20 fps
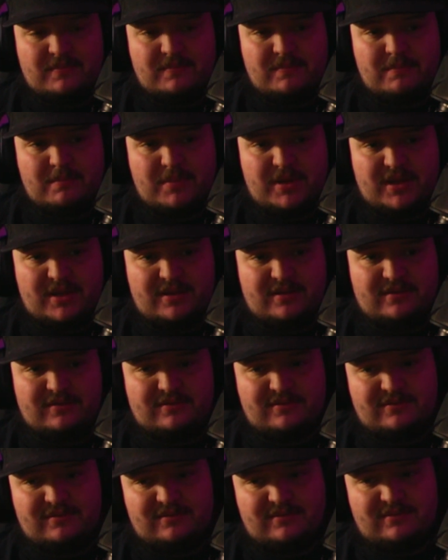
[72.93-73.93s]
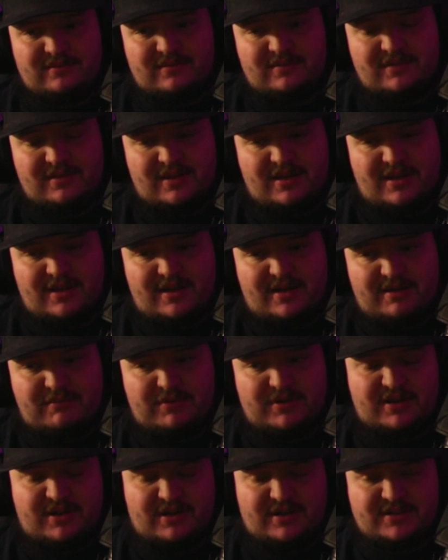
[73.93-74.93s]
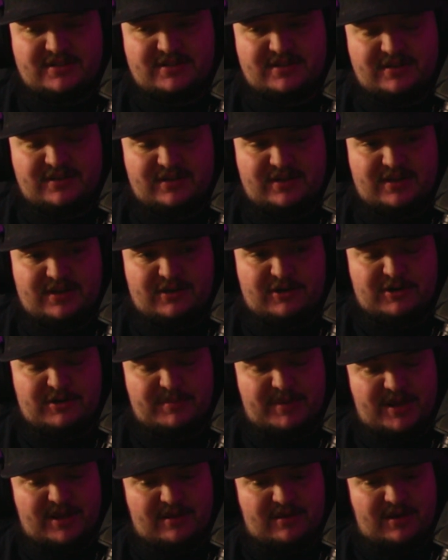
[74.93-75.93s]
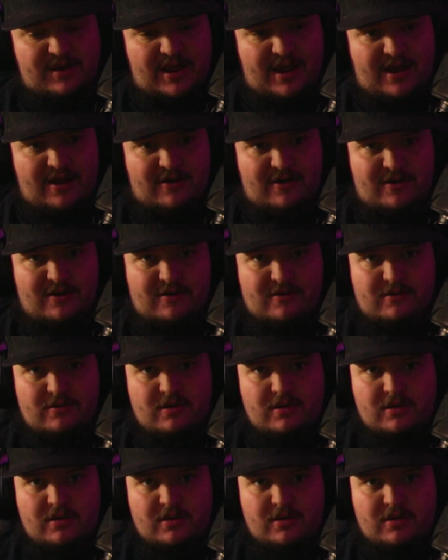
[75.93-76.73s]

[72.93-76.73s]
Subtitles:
But I would constantly hear about how